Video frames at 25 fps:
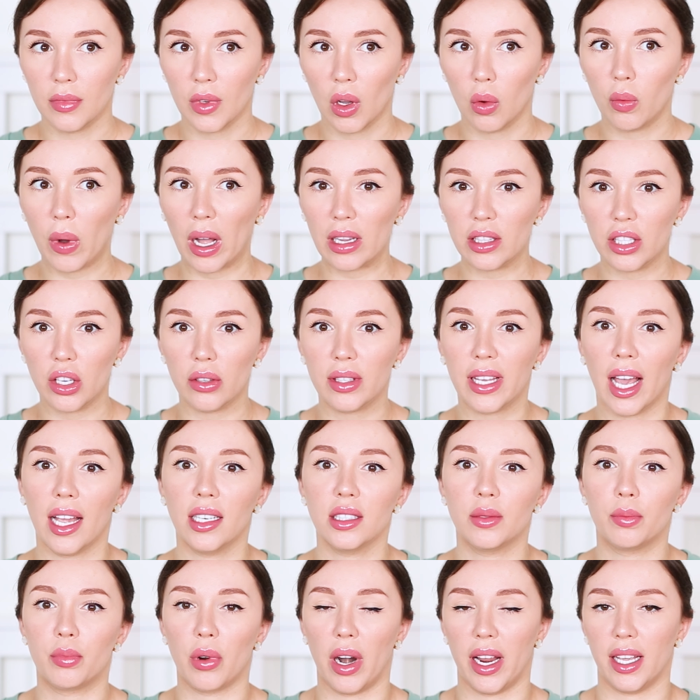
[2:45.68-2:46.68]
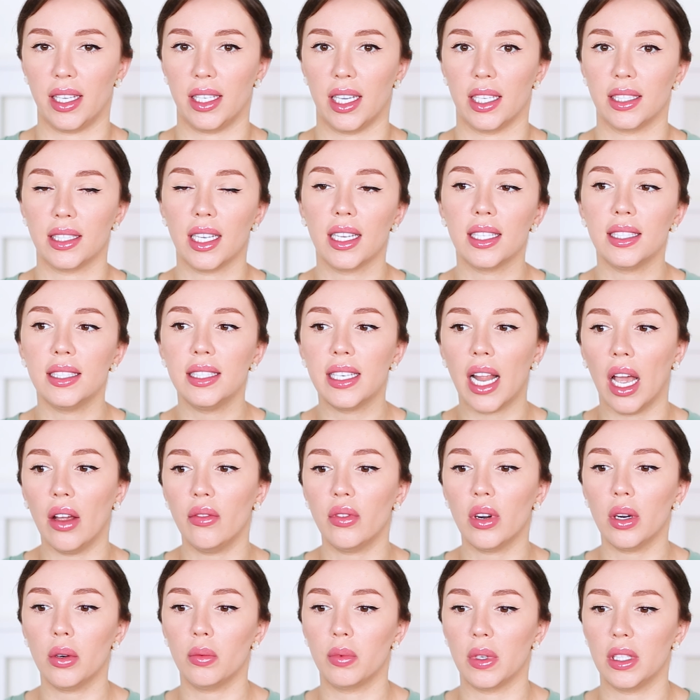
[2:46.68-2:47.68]
well, you can't break it. It
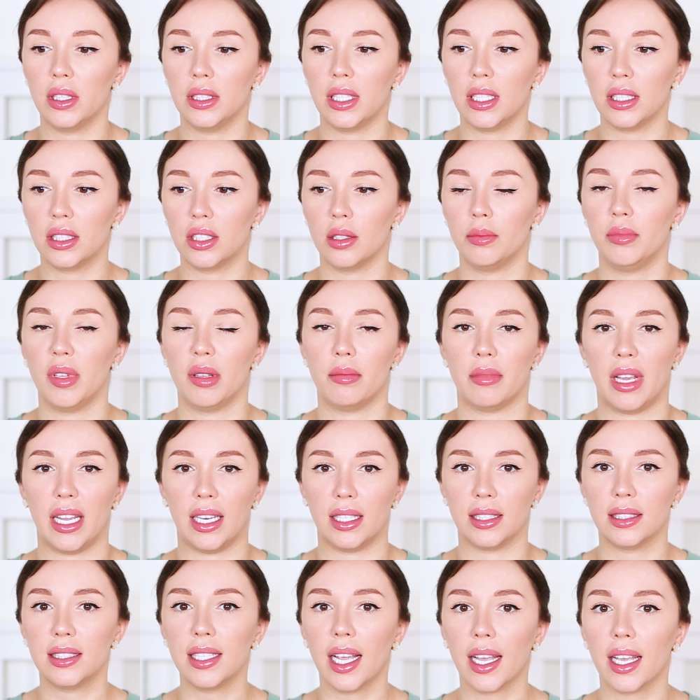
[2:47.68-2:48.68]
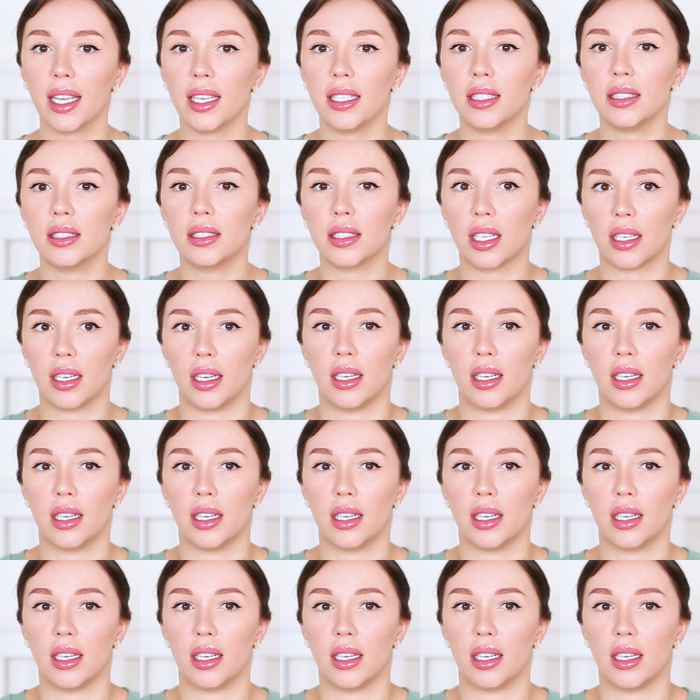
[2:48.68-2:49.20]
never will need to be maintained,